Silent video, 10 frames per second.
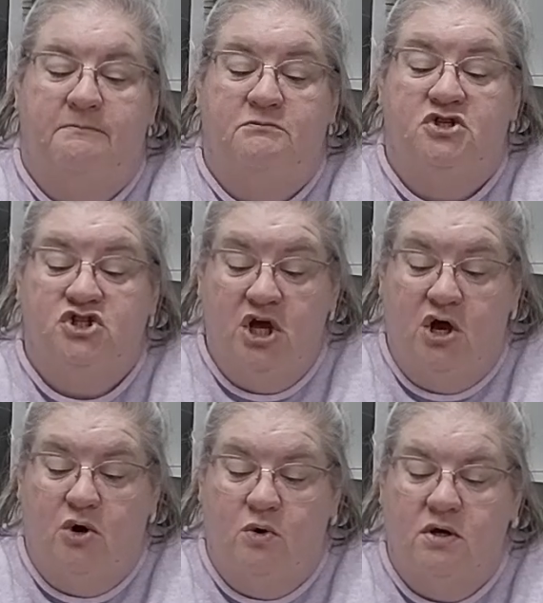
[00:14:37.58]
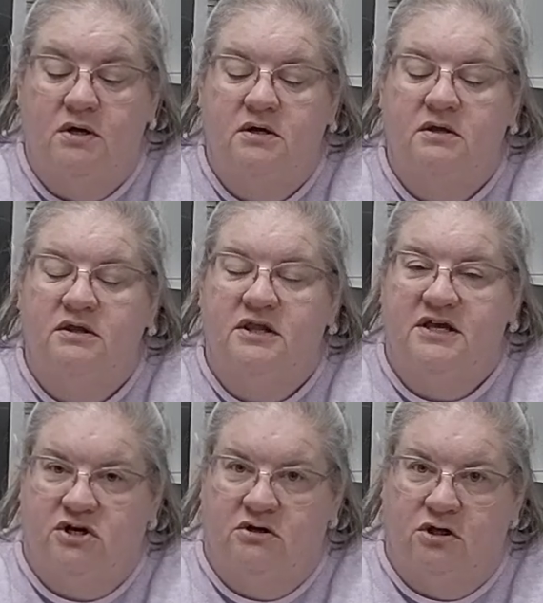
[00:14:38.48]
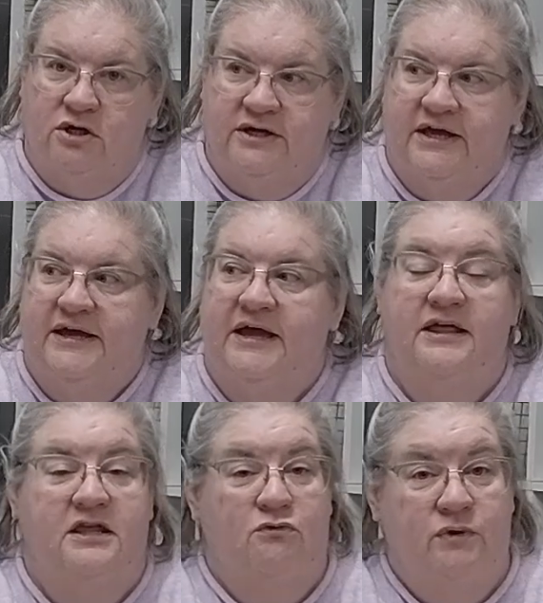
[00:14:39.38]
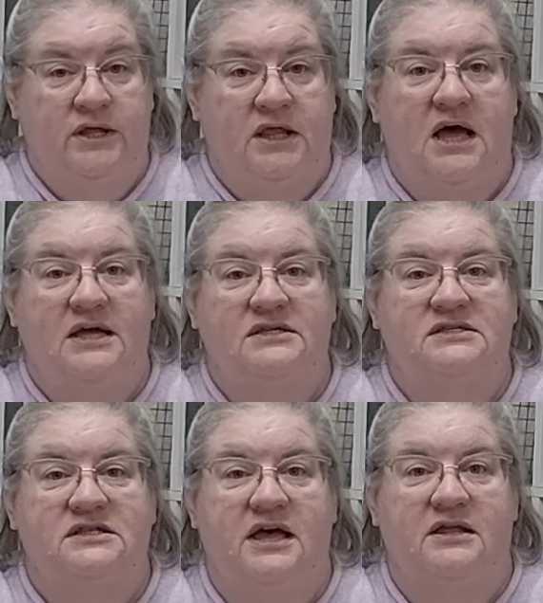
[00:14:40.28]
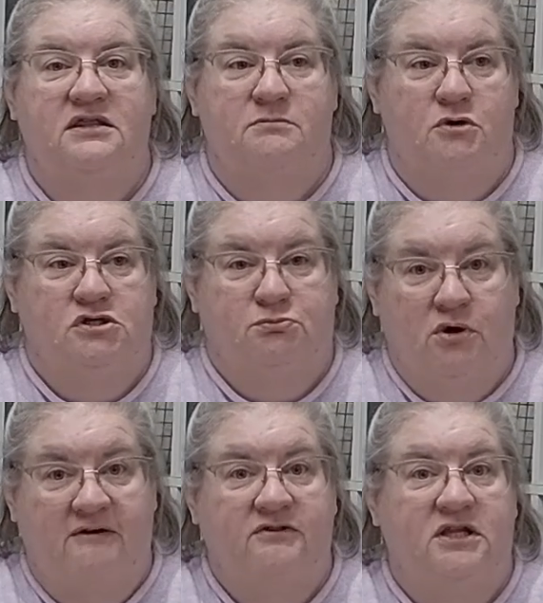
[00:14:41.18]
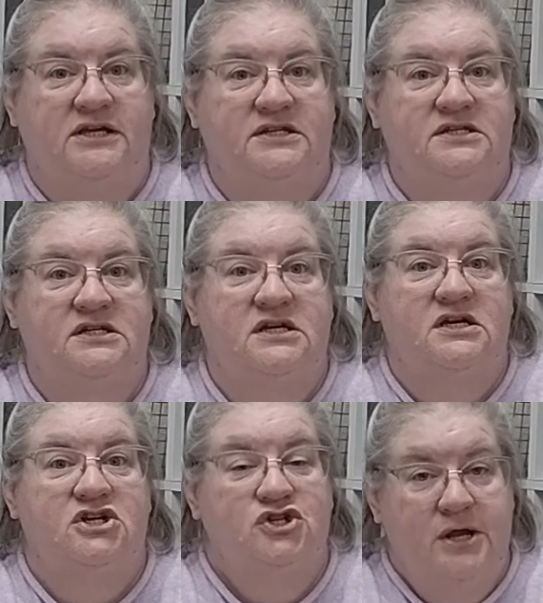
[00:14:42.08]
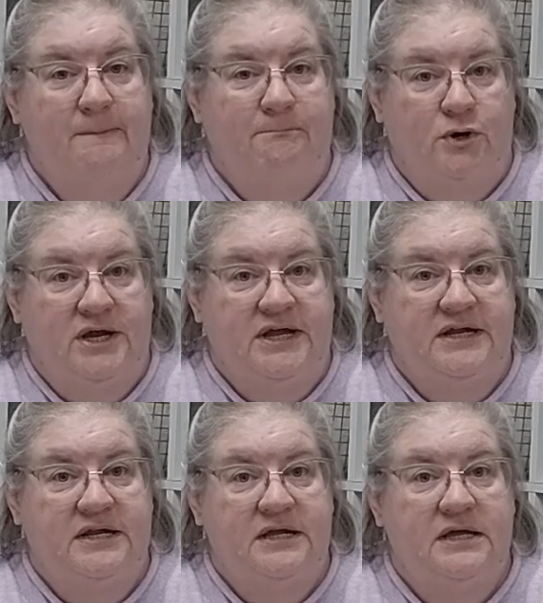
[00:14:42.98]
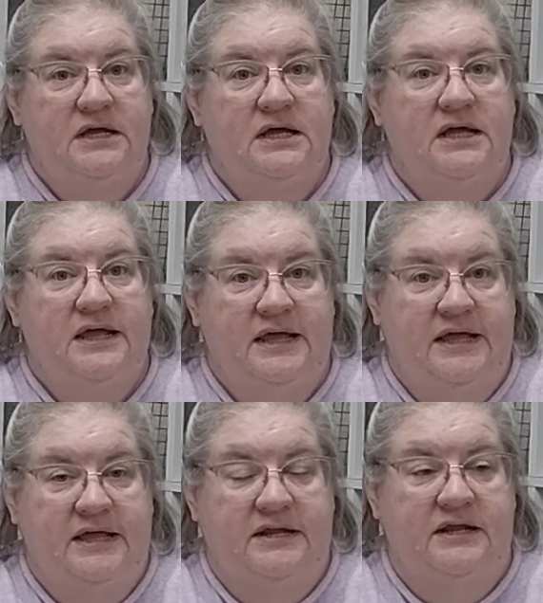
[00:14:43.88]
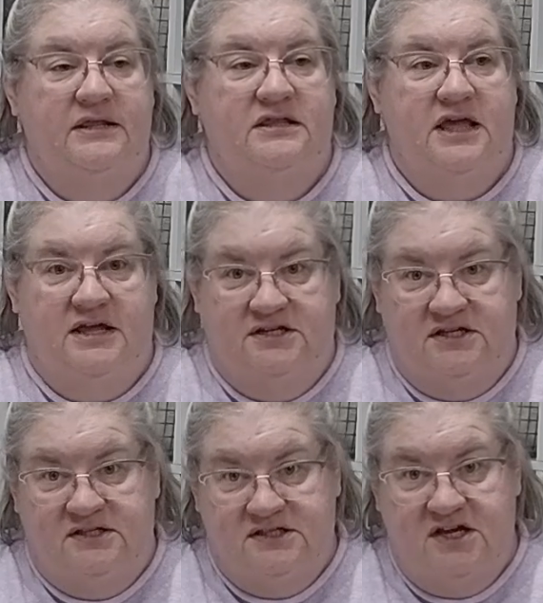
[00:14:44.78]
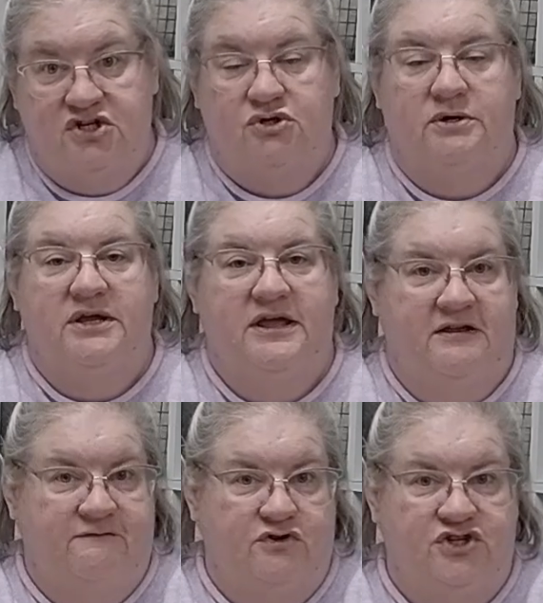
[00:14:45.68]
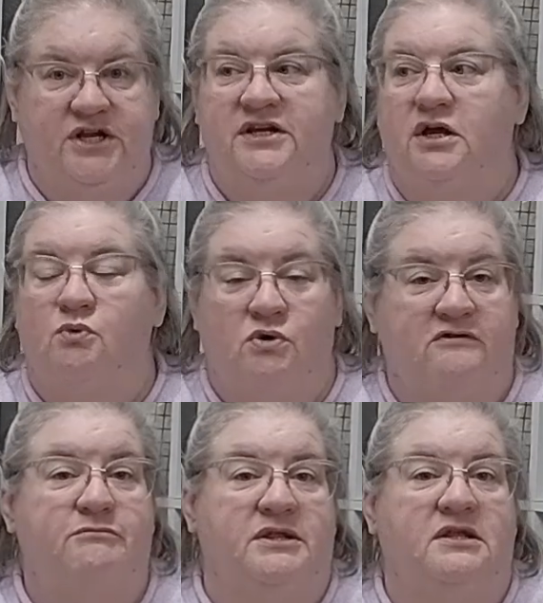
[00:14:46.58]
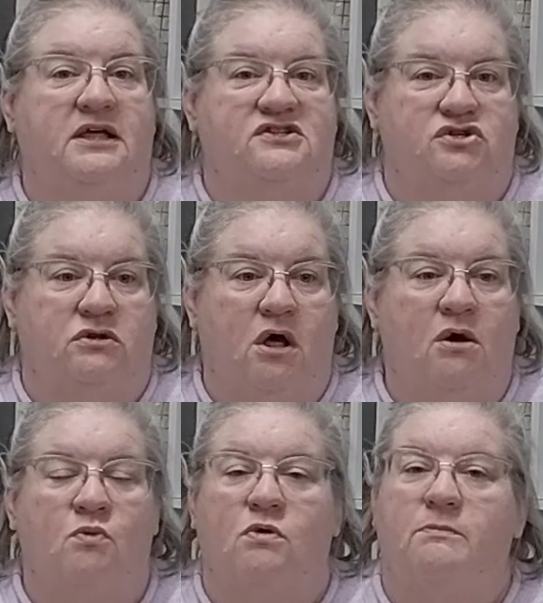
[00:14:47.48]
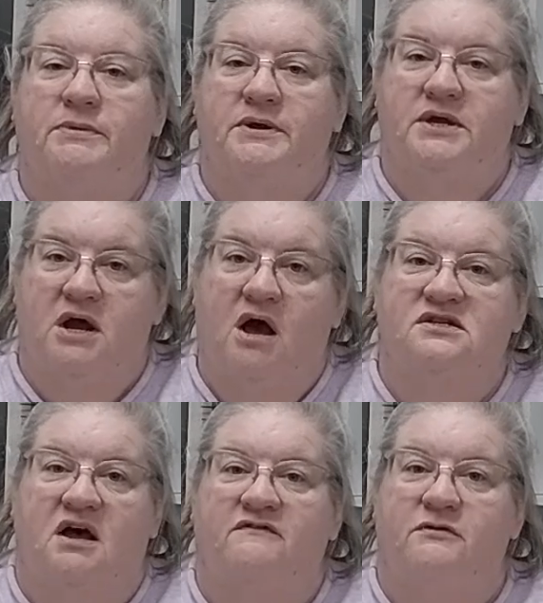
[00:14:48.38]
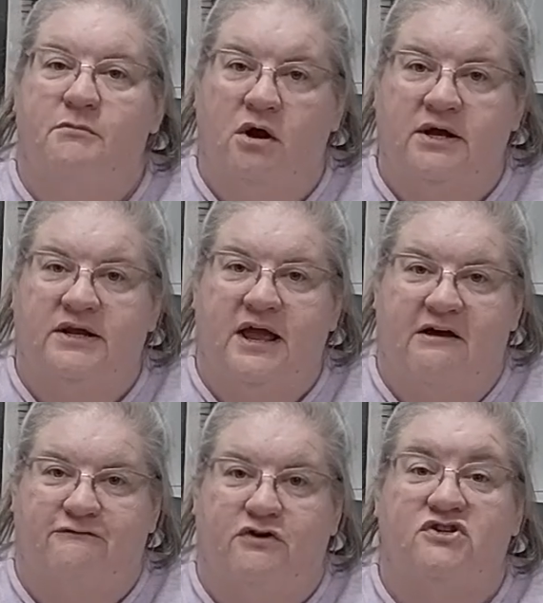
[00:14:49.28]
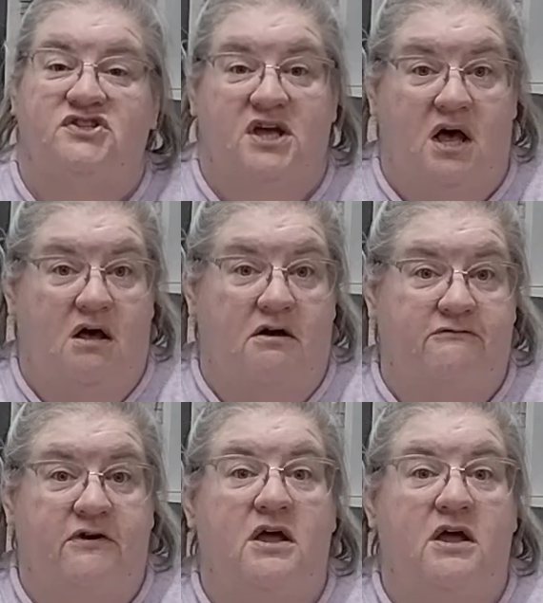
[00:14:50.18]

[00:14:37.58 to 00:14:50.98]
So they start looking, and they realize that the most prevalent sheep breed in the 18th century in Virginia would have been the Leicester Longwool, because of the marketing efforts of